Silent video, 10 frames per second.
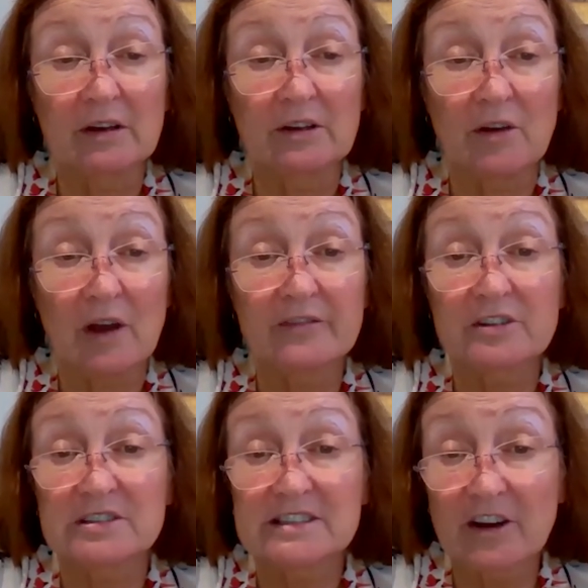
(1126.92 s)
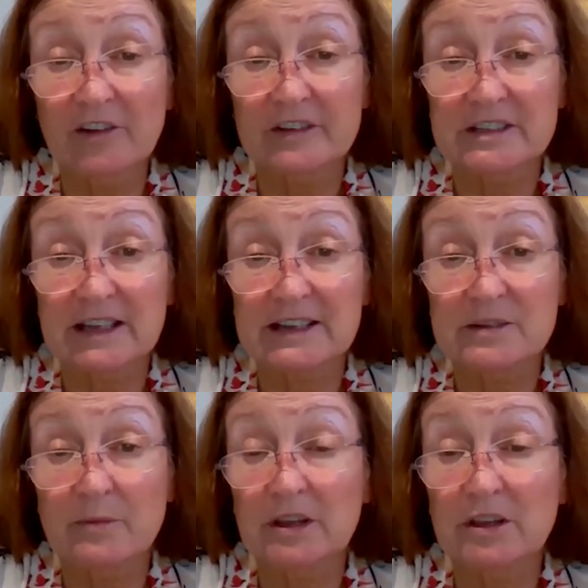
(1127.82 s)
you have to
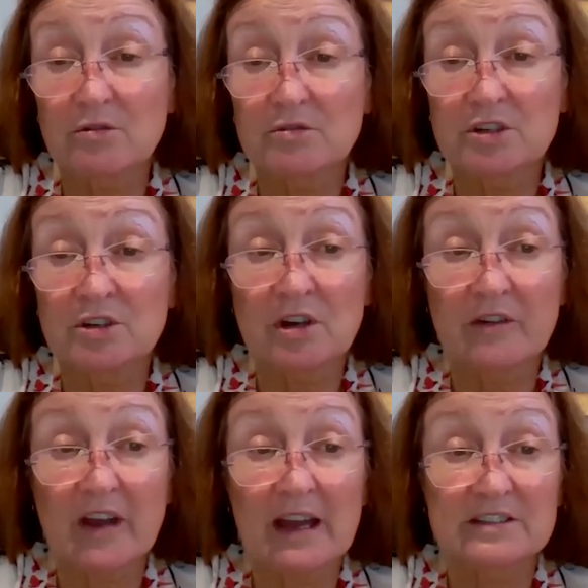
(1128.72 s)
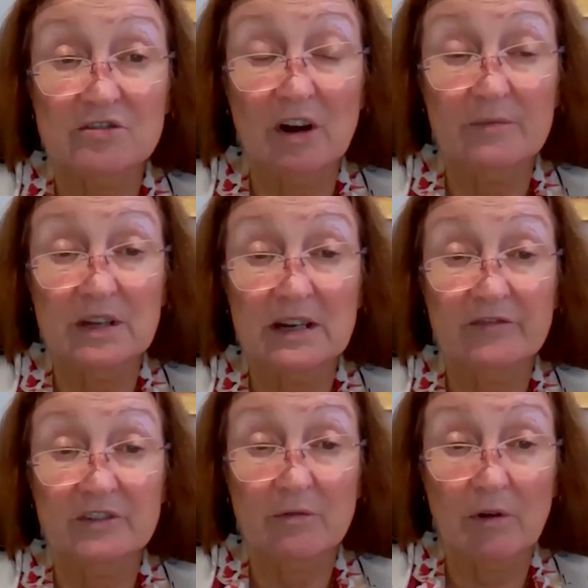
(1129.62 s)
self-assess whether your turnover has dropped
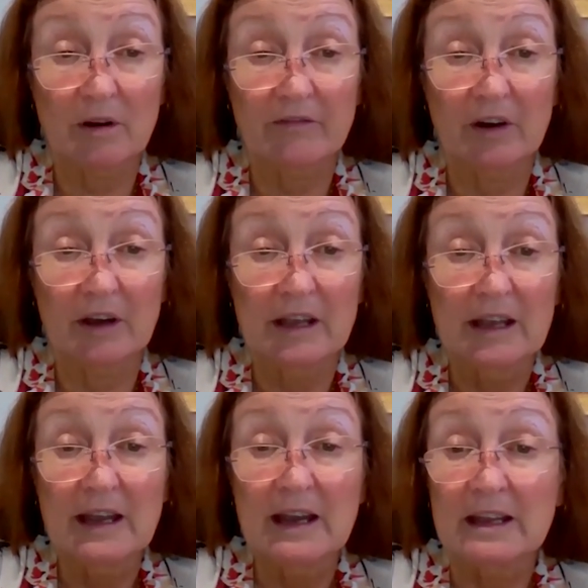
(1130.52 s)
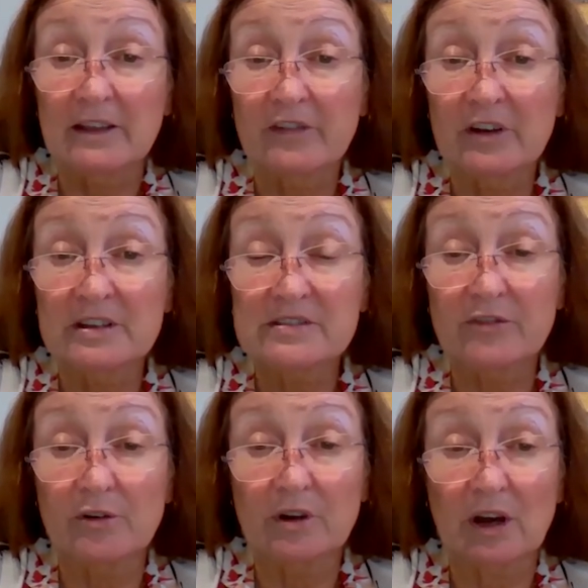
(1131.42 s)
enough to qualify in the first
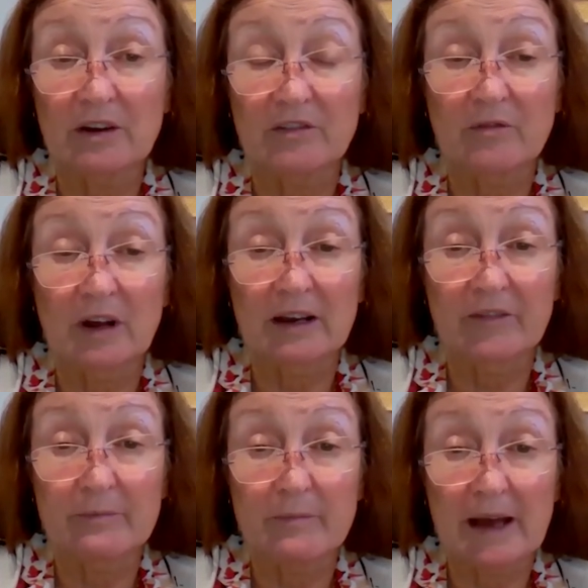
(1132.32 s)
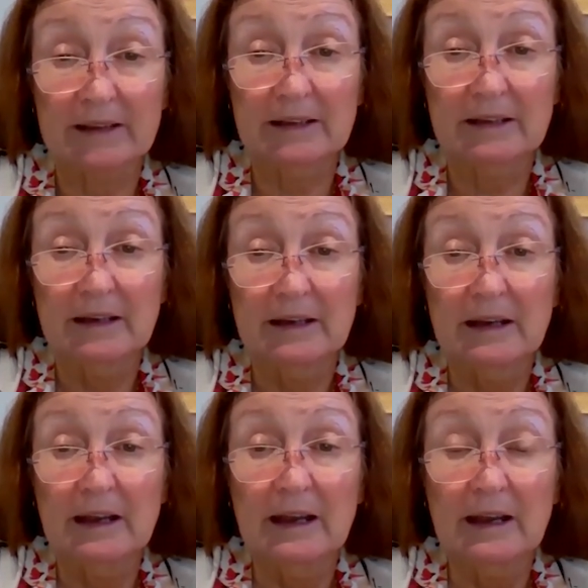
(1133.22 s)
fortnight of the relevant month.
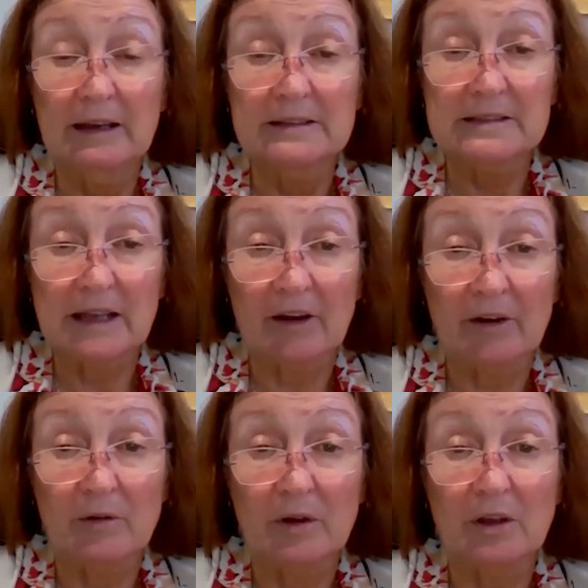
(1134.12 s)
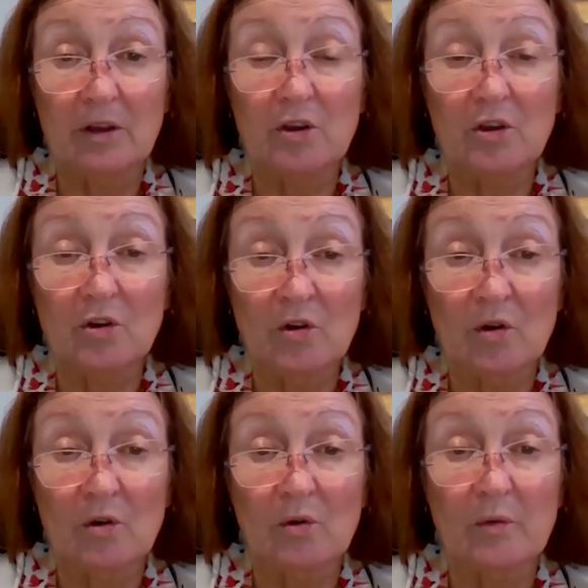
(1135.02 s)
So
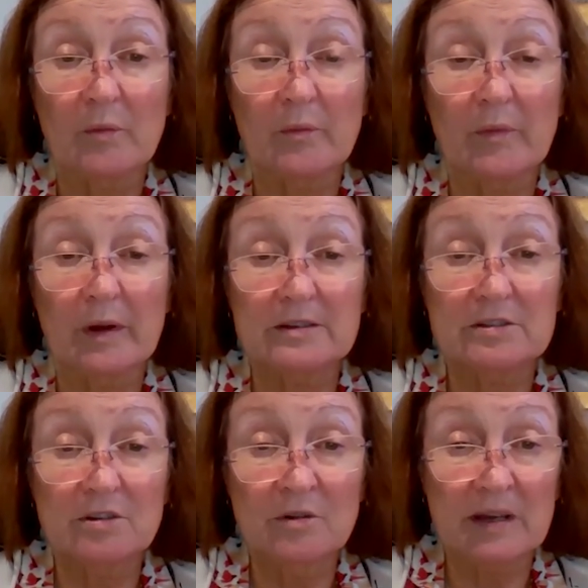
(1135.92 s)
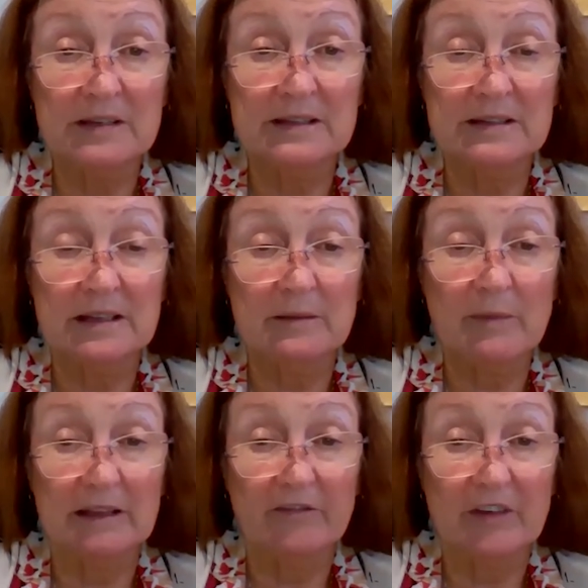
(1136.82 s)
you're 2 weeks into the
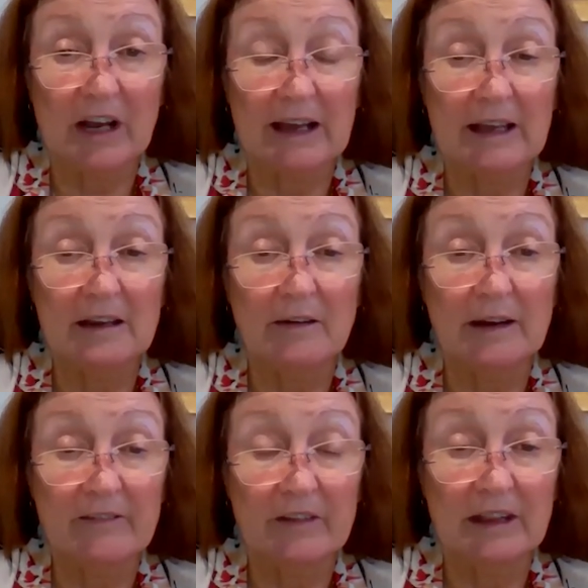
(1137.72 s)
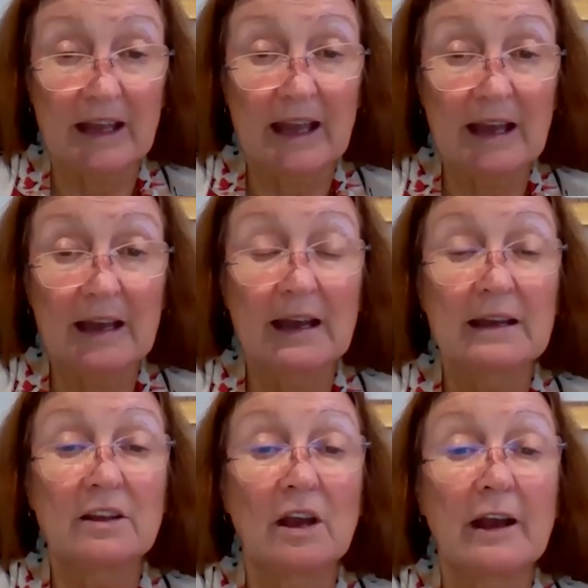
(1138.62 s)
month if you're lucky, not even there,
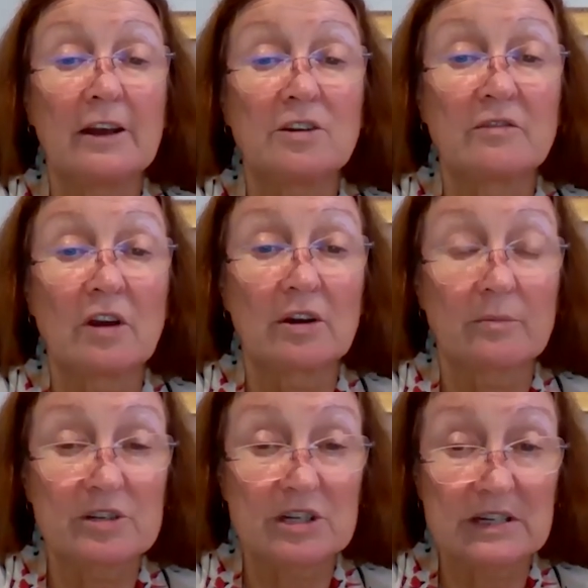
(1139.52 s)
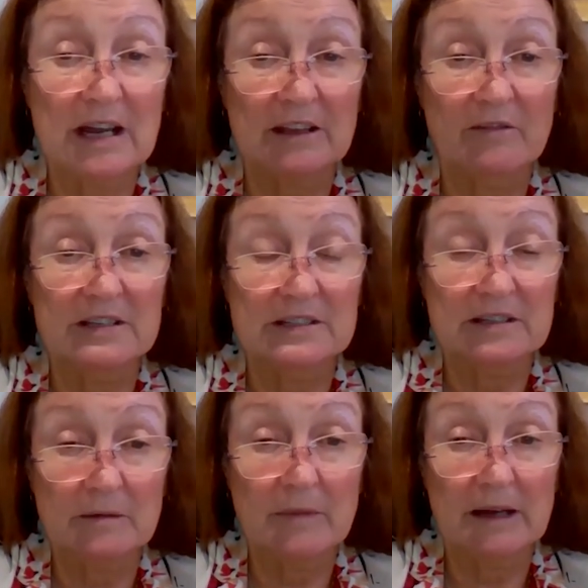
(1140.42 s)
and you've got to predict how the rest
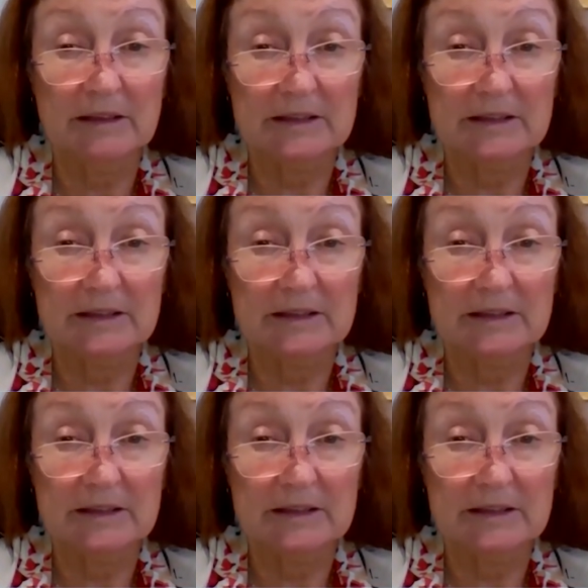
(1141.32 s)
of the month